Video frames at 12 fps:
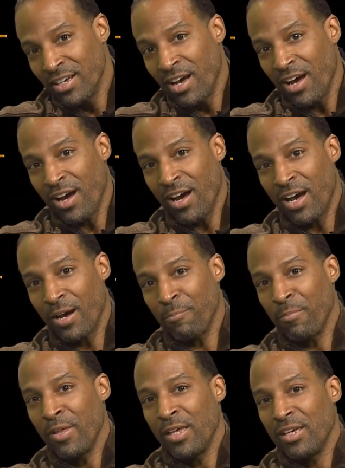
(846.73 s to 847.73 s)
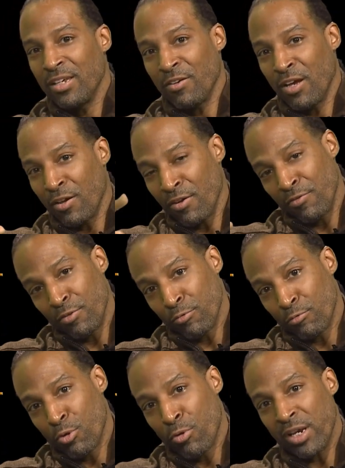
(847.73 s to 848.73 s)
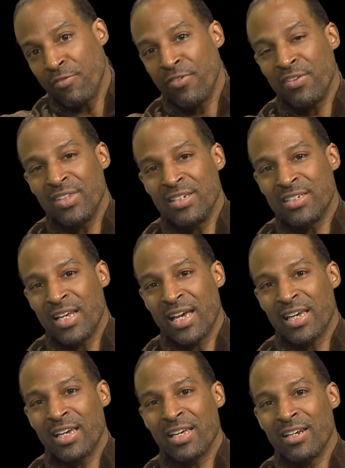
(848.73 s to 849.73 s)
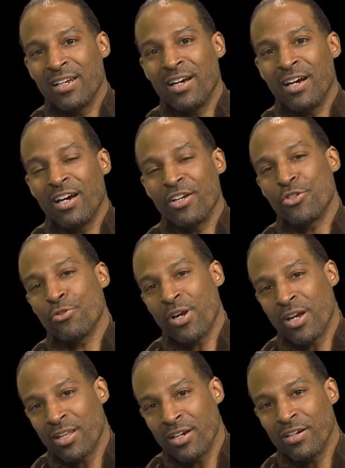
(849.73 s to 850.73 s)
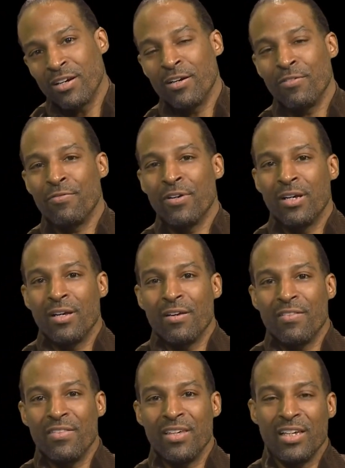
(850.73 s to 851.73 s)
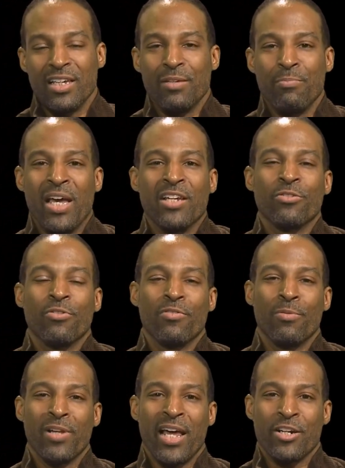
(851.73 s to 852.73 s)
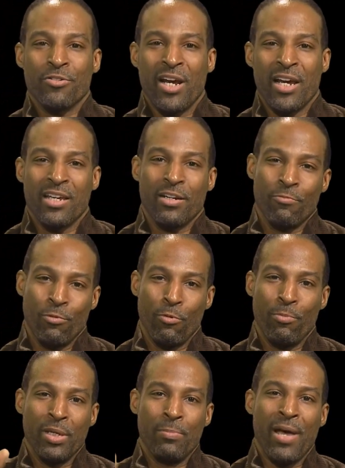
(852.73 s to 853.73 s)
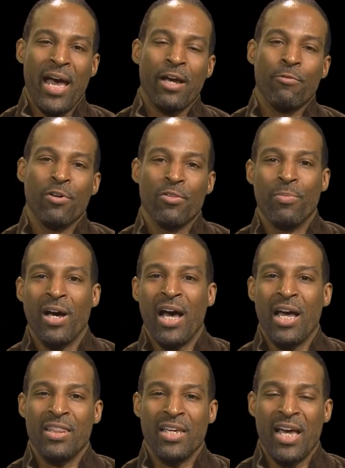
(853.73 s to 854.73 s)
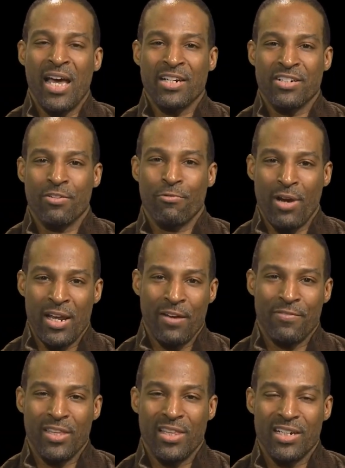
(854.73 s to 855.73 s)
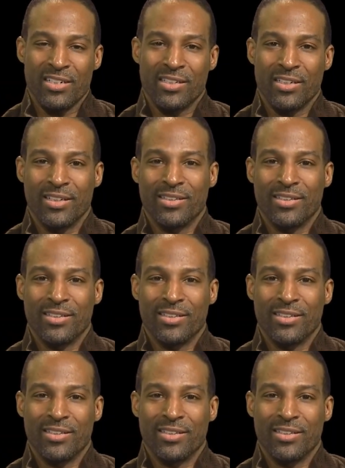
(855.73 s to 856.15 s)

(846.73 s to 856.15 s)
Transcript: a quick 50-second trailer of the mantle of the Black Dragon, and we'll be back with Behind the Action right after this.